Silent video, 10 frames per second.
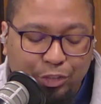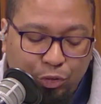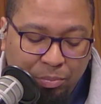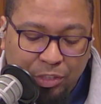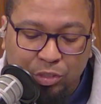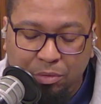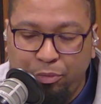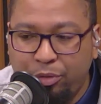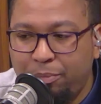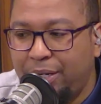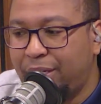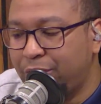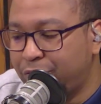As you mentioned before the break,